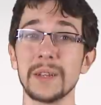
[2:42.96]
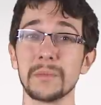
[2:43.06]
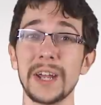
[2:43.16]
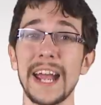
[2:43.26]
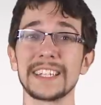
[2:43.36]
In
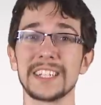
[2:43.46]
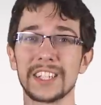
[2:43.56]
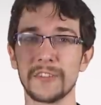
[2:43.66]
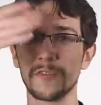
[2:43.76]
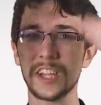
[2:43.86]

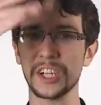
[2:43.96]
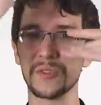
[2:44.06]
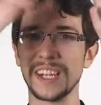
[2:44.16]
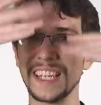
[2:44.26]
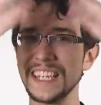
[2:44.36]
practice, the
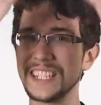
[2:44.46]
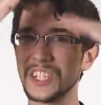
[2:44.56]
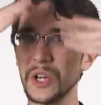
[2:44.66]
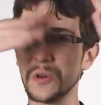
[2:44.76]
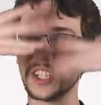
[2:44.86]
flickering is
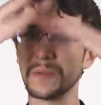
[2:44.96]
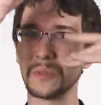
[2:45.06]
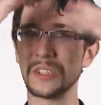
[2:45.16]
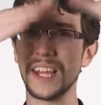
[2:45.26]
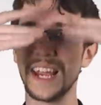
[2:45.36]

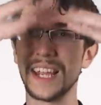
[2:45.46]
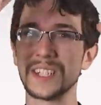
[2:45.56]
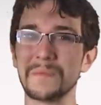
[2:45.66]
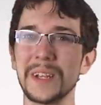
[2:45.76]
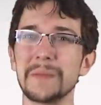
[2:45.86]
noticeable,
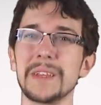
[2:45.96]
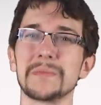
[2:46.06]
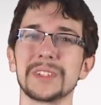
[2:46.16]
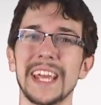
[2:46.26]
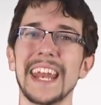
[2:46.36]
and many
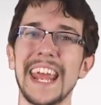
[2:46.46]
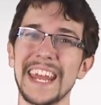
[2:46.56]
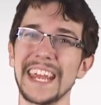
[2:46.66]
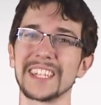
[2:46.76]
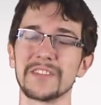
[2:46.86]
people get
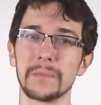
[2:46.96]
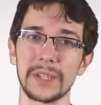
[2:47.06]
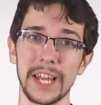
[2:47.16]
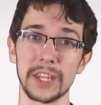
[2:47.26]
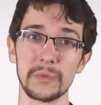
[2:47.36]
headaches from
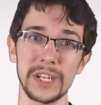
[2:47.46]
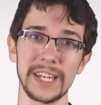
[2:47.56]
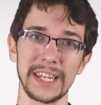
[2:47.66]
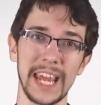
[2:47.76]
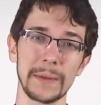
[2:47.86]
playing
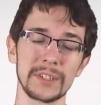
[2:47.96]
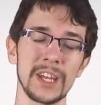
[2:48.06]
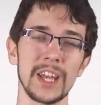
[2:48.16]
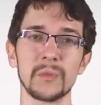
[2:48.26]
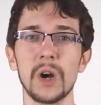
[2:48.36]
3D games
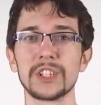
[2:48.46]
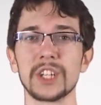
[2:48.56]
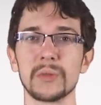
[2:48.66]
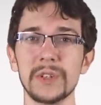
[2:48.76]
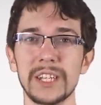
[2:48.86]
and
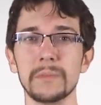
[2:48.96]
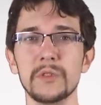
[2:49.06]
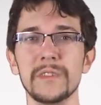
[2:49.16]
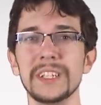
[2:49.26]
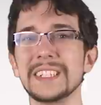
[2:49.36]
watching 3D
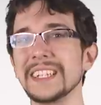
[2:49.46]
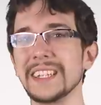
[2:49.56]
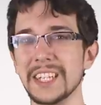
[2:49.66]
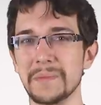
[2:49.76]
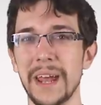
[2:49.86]
movies in this